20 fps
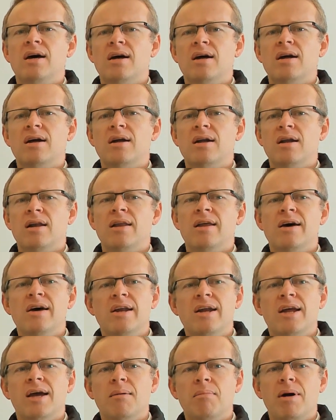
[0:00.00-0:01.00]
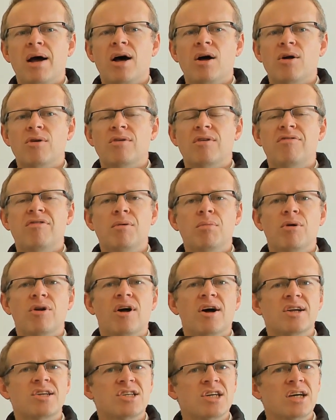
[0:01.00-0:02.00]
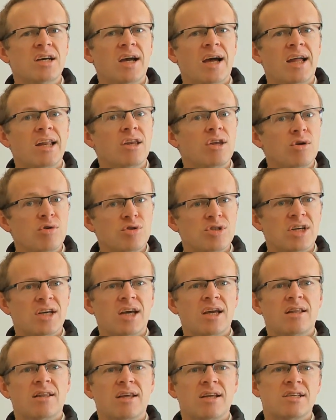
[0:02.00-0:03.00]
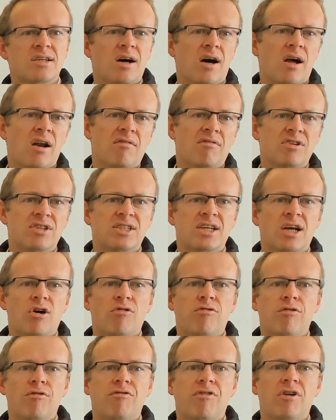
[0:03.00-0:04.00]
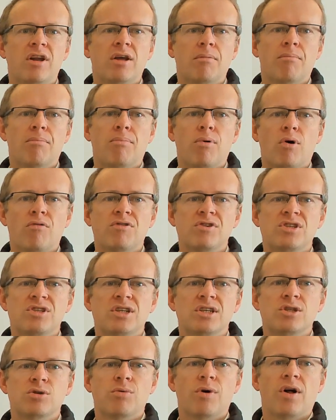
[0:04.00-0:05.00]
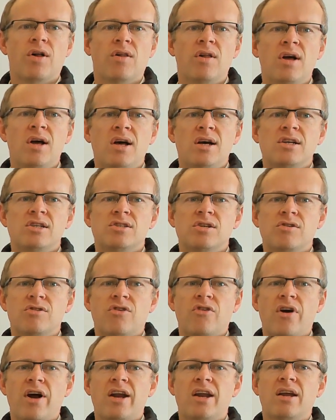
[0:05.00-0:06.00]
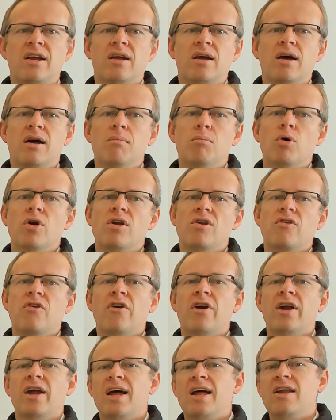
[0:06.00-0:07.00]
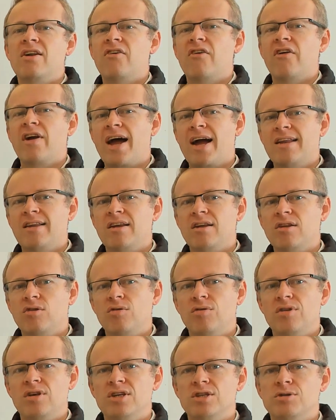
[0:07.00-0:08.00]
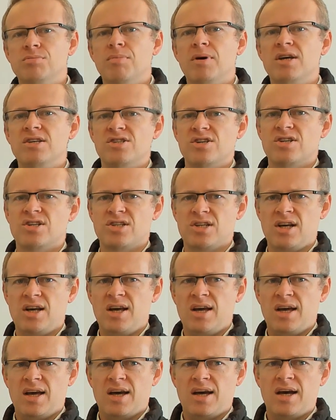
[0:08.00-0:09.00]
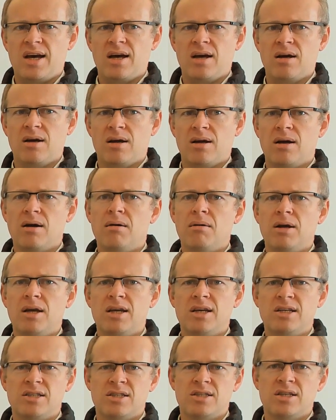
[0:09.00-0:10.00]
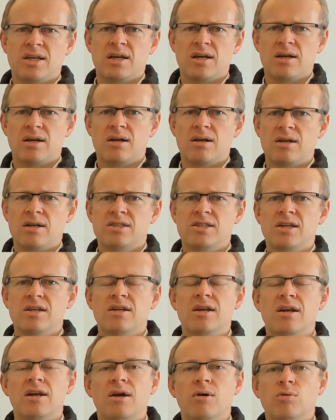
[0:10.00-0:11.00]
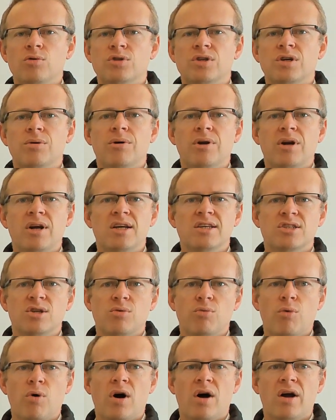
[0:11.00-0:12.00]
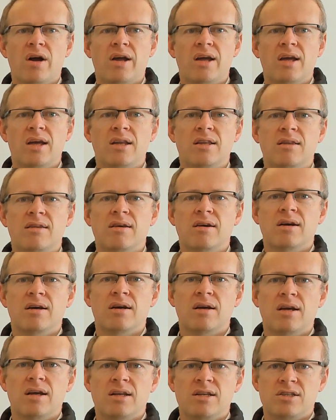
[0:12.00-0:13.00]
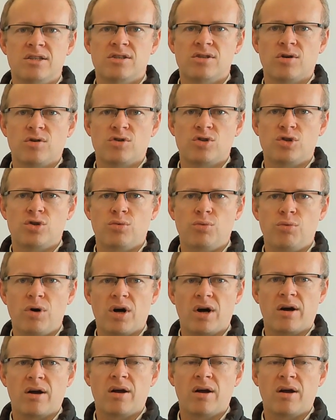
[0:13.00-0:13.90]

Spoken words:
learning about Fibonacci and using it, it's kind of a self-fulfilling prophecy as well. So trading, monitoring and reacting to these measures is certainly also a reason why it starts to work.